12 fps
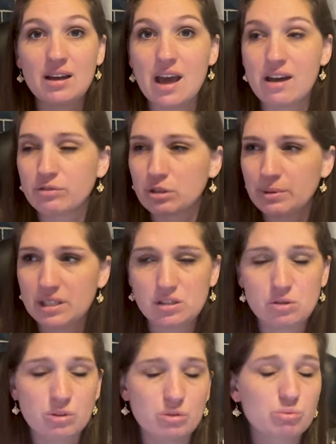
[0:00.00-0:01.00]
Everybody's
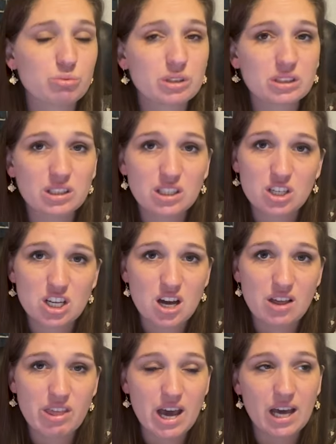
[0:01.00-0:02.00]
doing really good
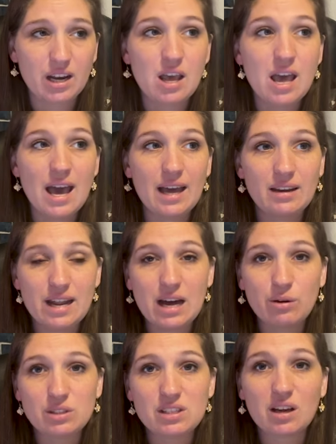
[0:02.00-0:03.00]
on that. And
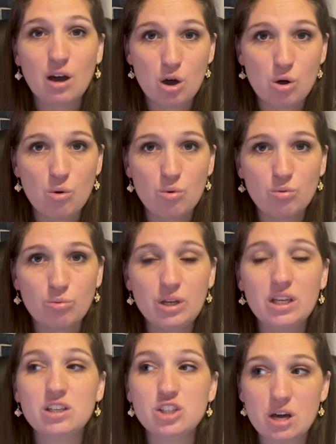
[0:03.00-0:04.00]
now it's like, oh,
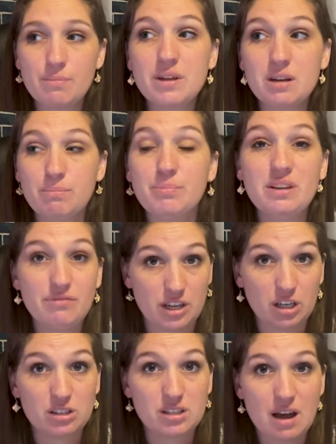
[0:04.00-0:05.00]
we can jump into
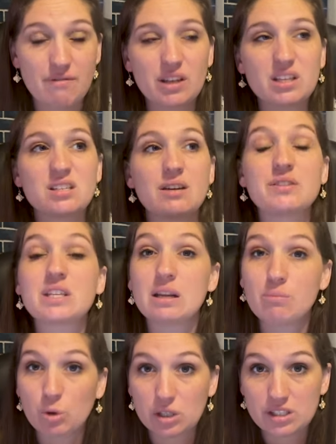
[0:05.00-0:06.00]
beefier stuff. Like stuff's
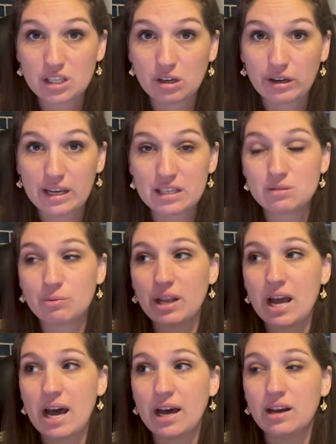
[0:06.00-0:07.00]
getting more serious.
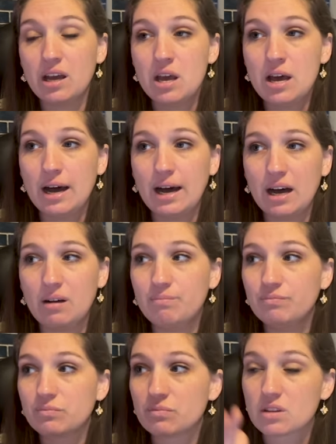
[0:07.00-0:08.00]
We'd had, um,